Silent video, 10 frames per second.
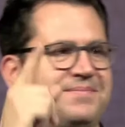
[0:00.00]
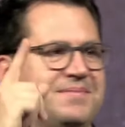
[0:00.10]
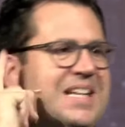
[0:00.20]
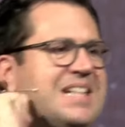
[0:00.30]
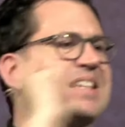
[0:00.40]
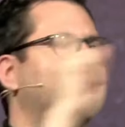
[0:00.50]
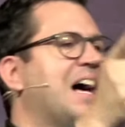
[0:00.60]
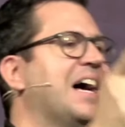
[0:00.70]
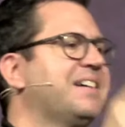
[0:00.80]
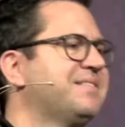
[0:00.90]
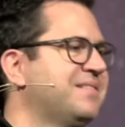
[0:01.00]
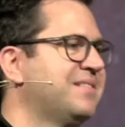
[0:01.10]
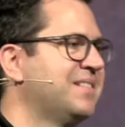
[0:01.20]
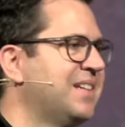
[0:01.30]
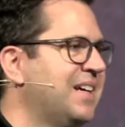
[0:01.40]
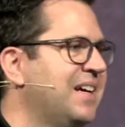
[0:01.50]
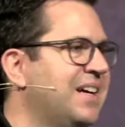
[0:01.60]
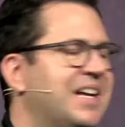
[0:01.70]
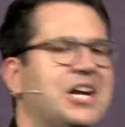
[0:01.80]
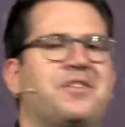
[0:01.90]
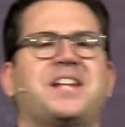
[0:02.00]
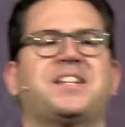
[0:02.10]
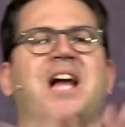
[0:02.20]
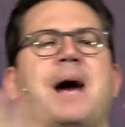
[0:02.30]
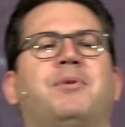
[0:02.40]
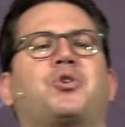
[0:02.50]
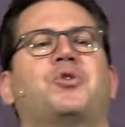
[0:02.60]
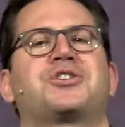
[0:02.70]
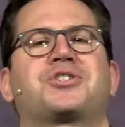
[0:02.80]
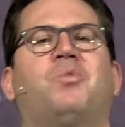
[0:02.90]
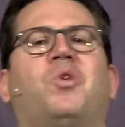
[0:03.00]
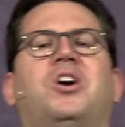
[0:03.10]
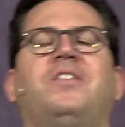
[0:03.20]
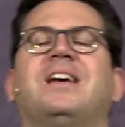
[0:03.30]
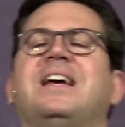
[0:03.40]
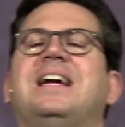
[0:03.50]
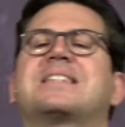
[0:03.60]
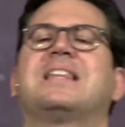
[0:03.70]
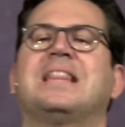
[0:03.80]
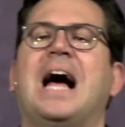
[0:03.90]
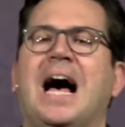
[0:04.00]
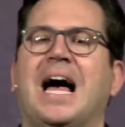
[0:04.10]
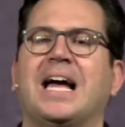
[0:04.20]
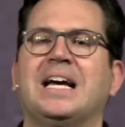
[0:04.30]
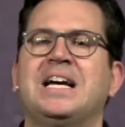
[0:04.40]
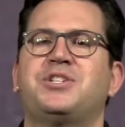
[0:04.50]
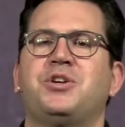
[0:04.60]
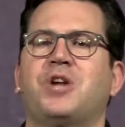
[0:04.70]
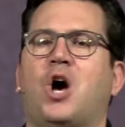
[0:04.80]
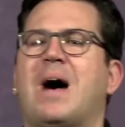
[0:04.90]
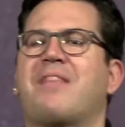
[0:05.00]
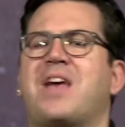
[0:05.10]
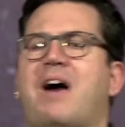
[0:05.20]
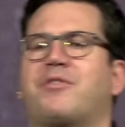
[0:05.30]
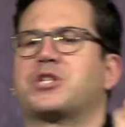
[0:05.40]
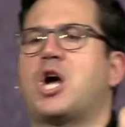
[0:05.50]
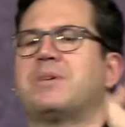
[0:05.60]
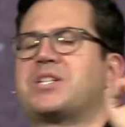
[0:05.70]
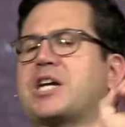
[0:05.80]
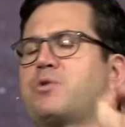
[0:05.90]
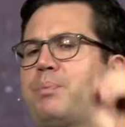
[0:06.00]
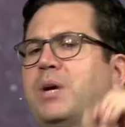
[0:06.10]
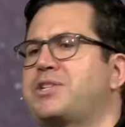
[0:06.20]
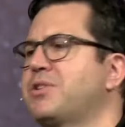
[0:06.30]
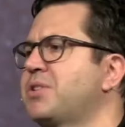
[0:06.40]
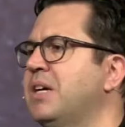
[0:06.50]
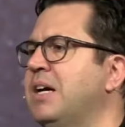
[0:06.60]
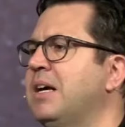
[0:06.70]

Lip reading: And it's a lie. Hear that, denominational Christian world? It's a lie. Do you know why now there's homosexual preachers?